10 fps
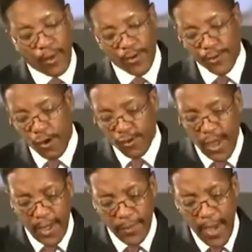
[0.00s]
verse
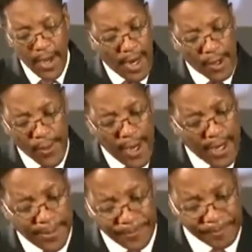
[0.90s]
13. Are you
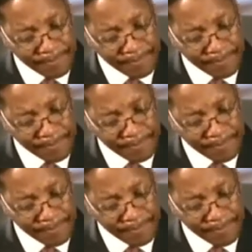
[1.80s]
there?